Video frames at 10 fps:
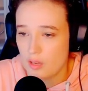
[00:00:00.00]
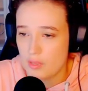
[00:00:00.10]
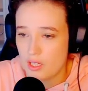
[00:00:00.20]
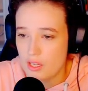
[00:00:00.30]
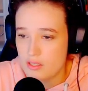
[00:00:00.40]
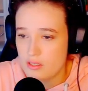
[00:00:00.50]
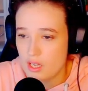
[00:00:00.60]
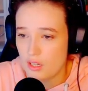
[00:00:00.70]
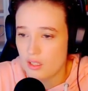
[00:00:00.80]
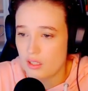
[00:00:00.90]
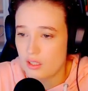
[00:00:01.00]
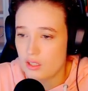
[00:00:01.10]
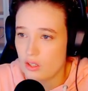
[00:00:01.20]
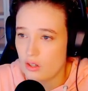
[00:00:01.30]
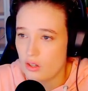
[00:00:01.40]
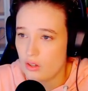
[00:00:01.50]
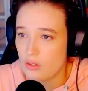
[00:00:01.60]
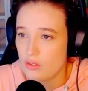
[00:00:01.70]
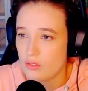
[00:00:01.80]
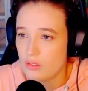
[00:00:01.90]
I mean, these technically
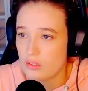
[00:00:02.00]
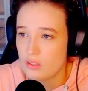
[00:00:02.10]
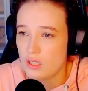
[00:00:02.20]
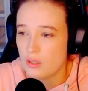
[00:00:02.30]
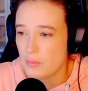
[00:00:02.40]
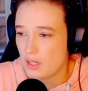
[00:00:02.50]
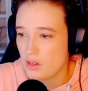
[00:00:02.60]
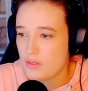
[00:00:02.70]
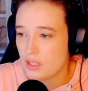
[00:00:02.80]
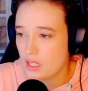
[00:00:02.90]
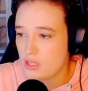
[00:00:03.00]
go, but I don't think they